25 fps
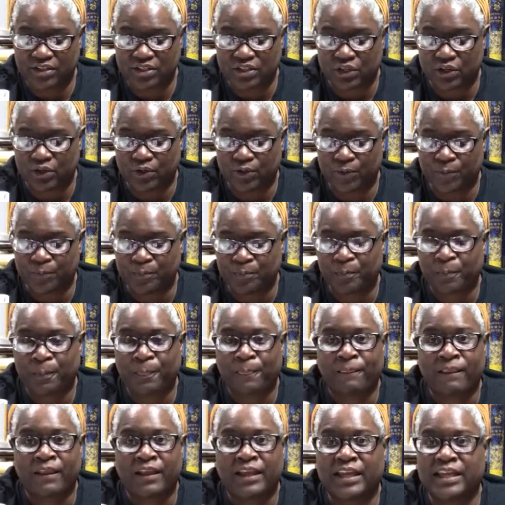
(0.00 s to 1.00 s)
So,
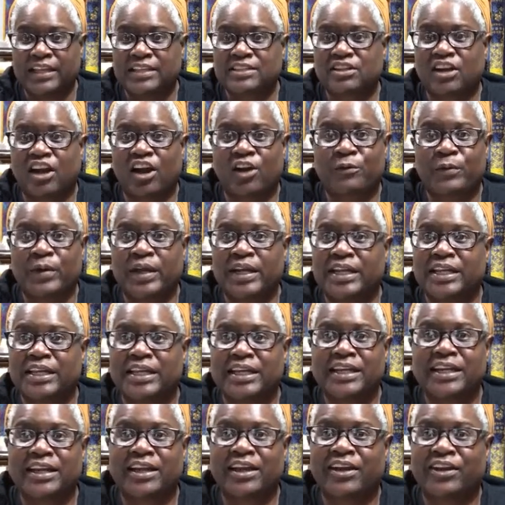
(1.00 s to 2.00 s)
it's already
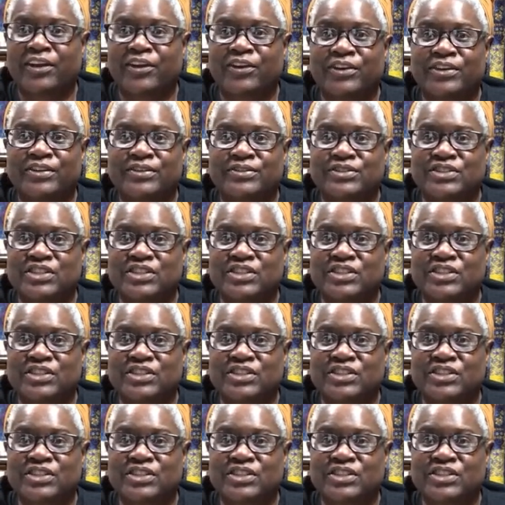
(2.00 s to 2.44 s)
in there, girl.